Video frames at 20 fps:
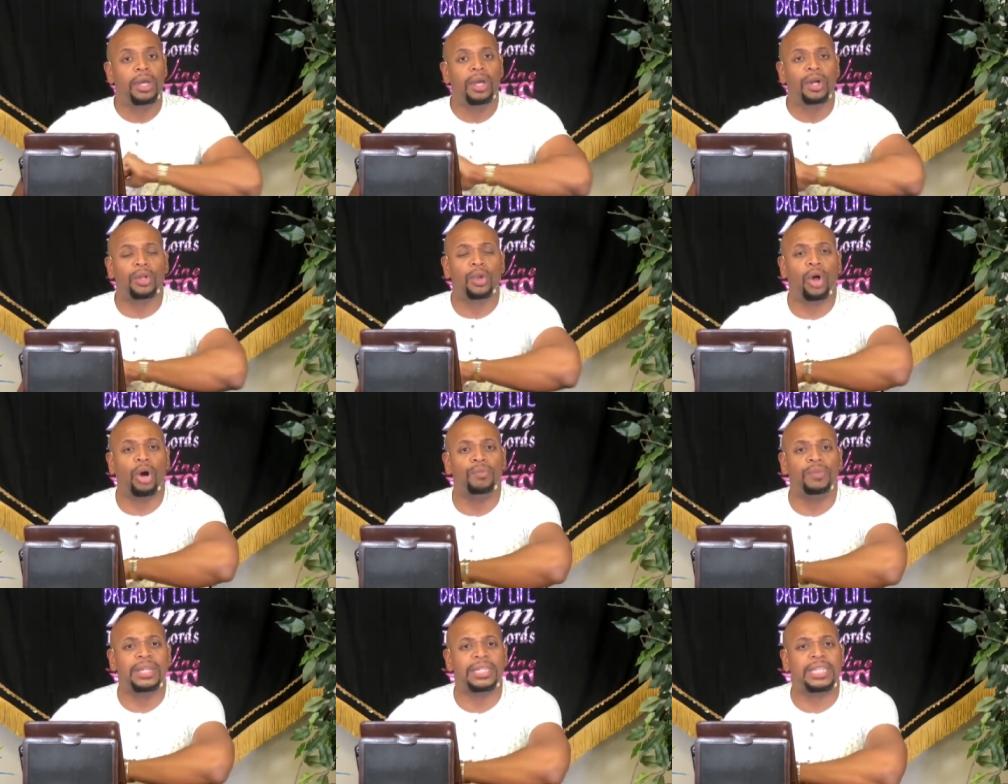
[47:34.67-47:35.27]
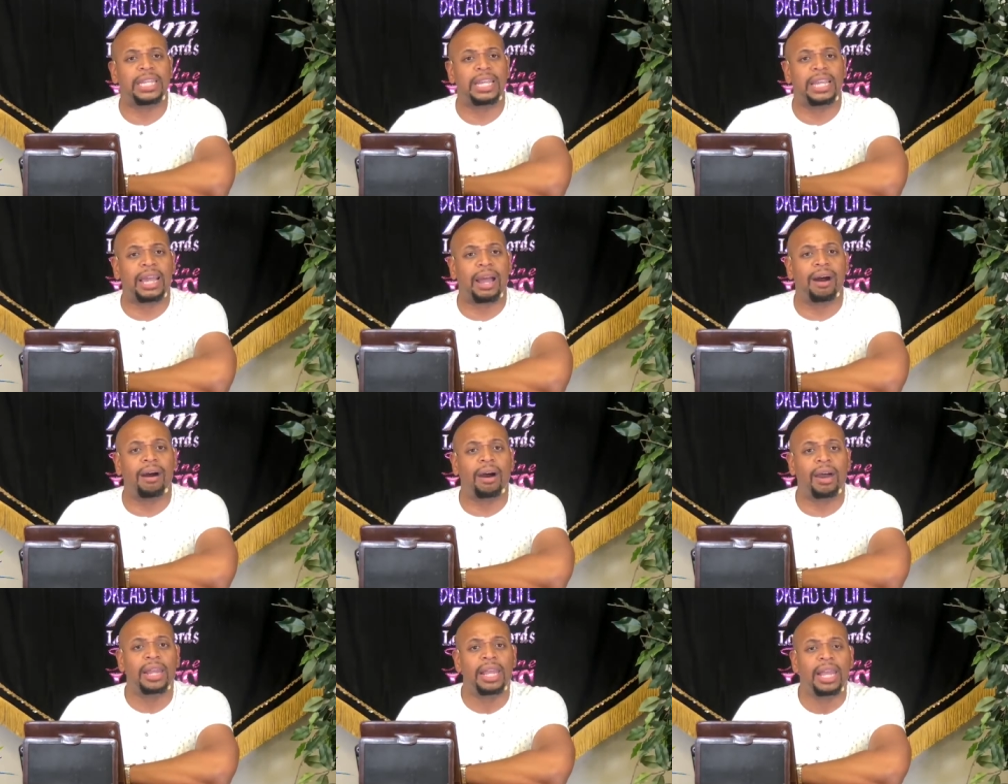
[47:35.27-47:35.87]
Glory to
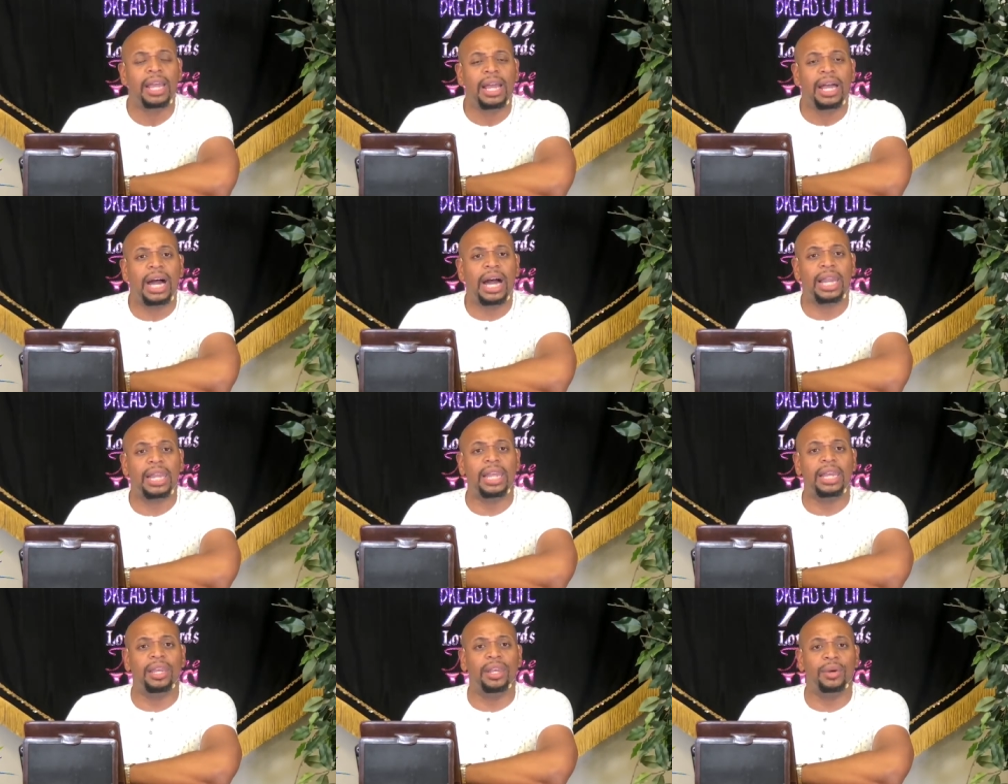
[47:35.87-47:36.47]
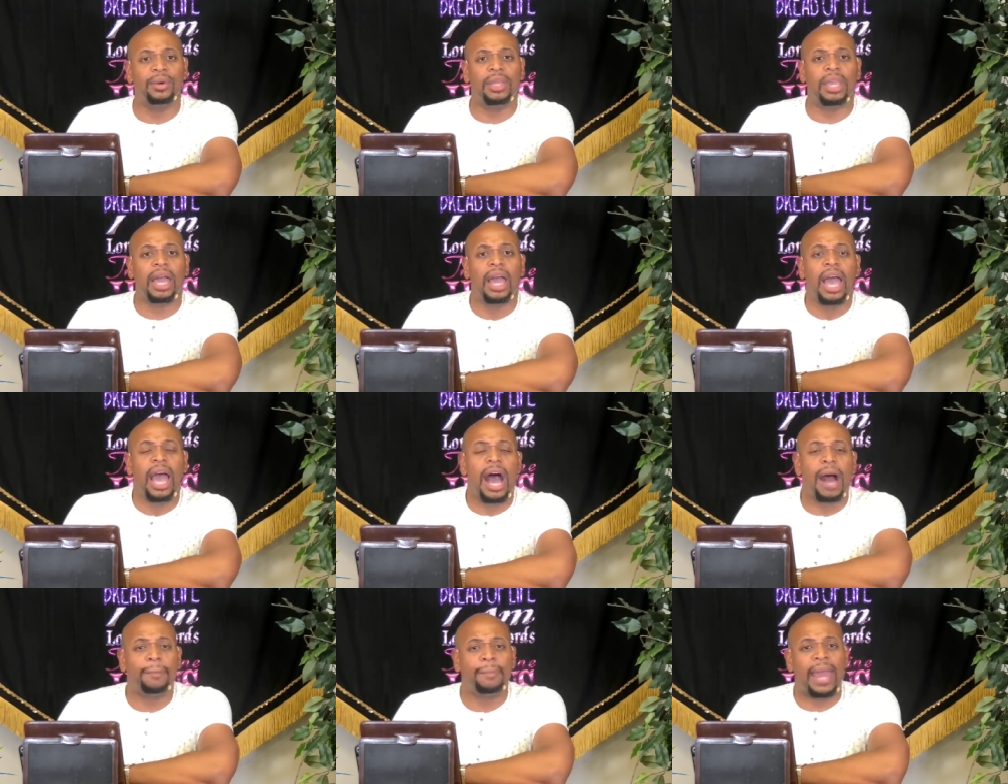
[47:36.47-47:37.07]
God. Hallelujah.
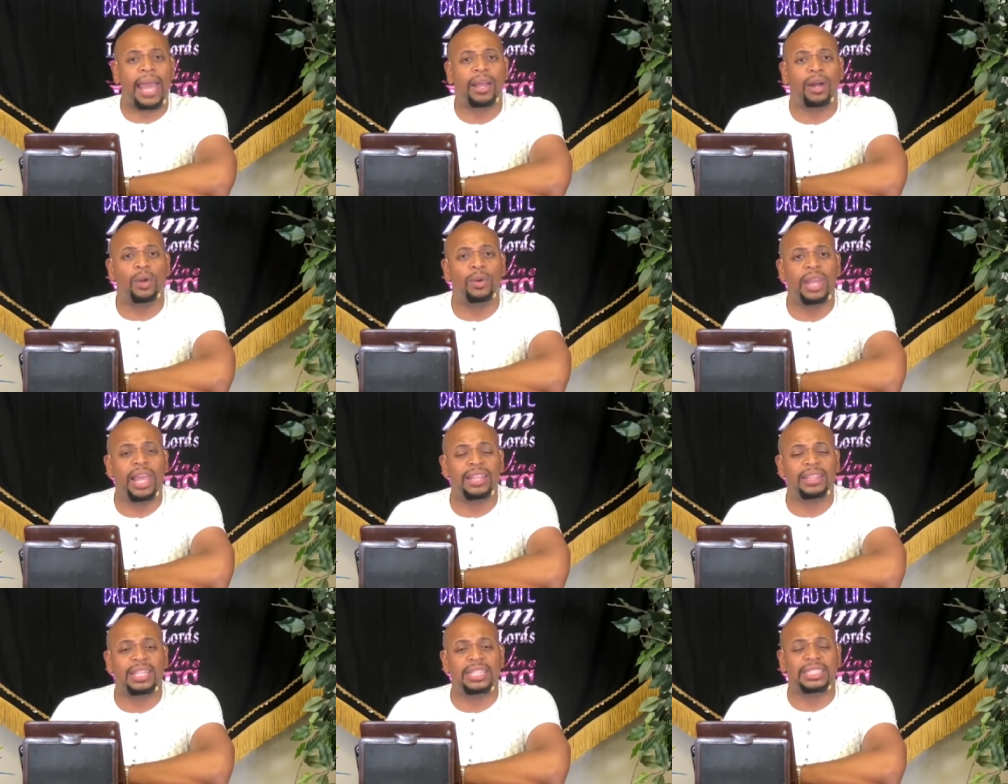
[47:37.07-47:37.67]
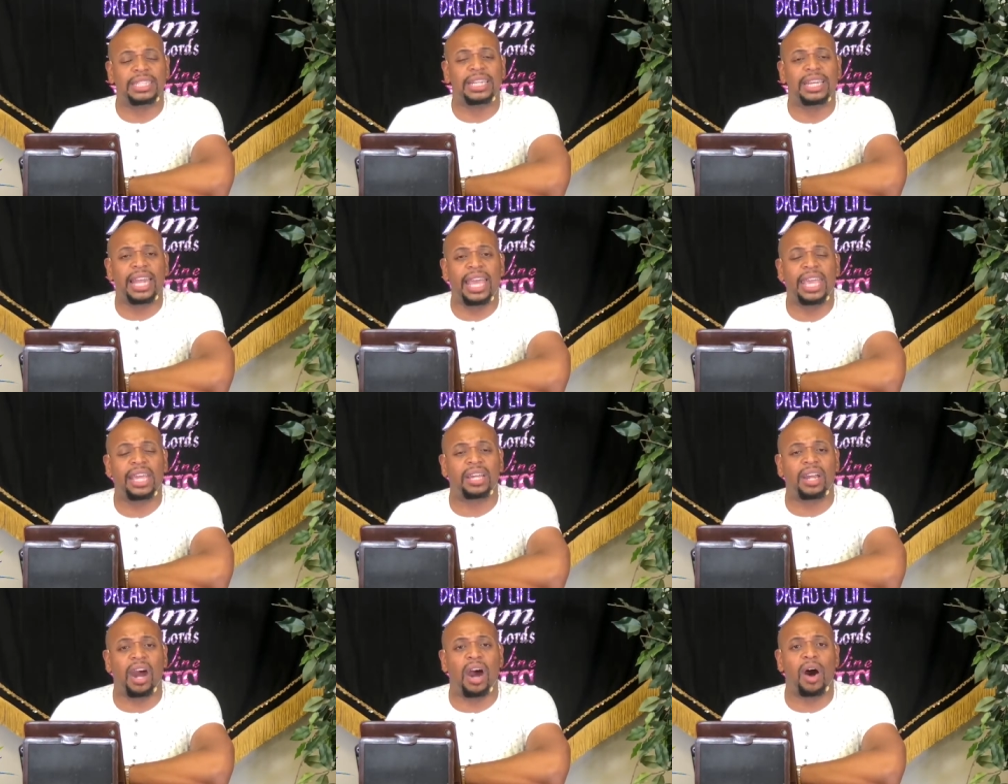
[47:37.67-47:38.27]
I'm not going to let the
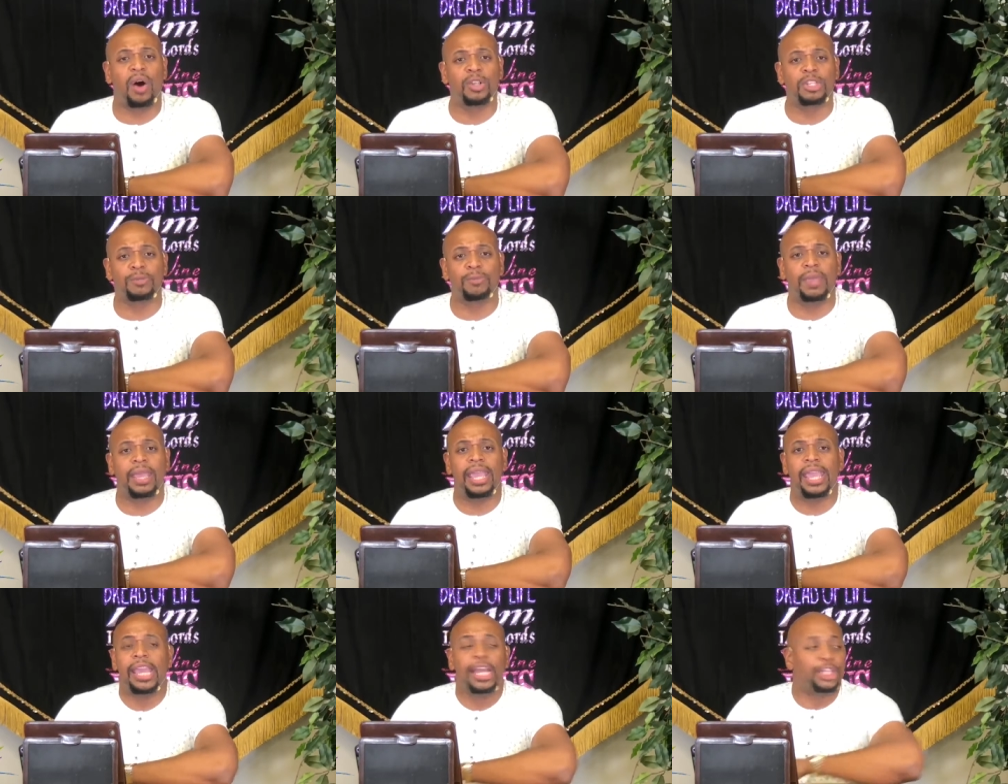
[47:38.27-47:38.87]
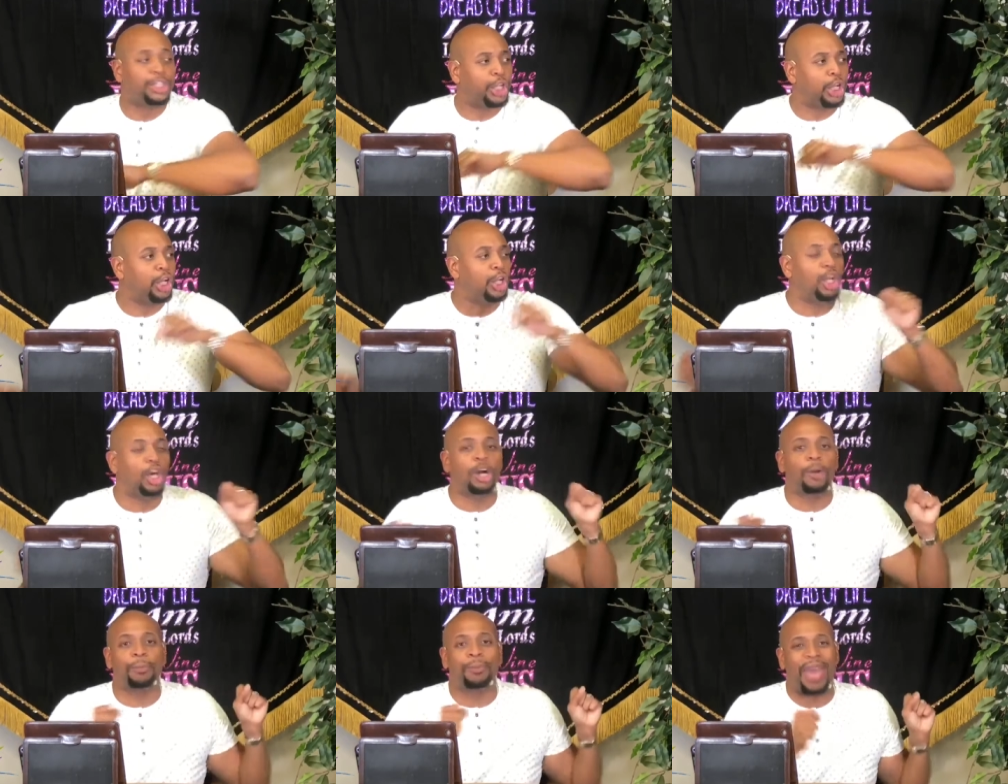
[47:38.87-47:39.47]
delay cause me to
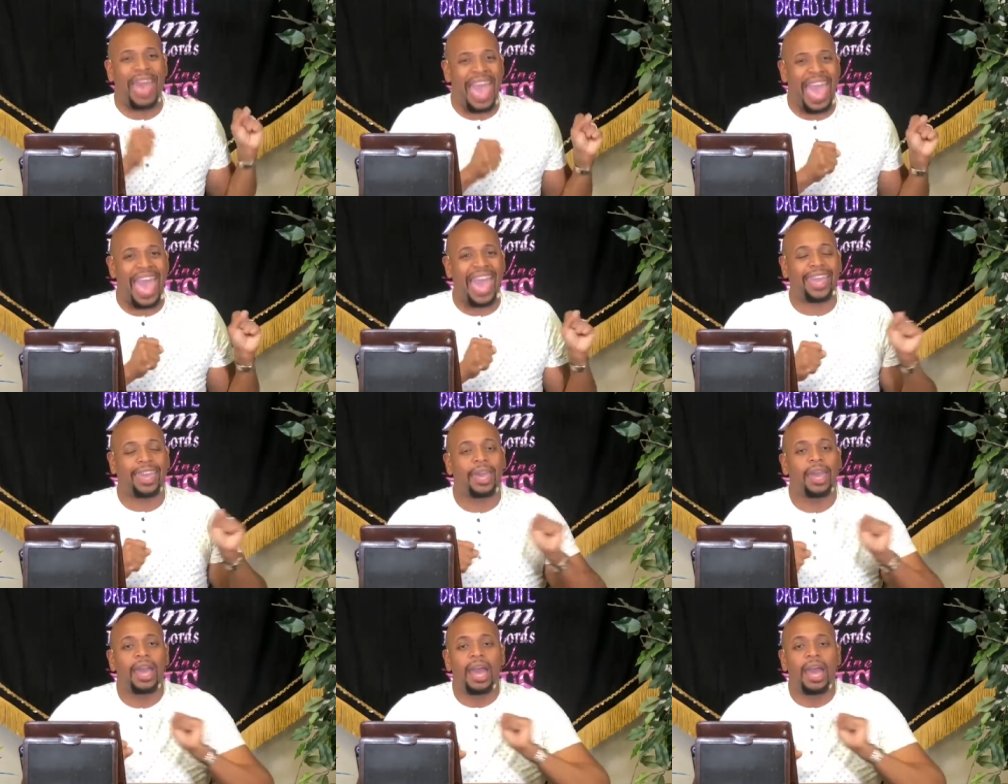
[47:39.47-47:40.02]
look back.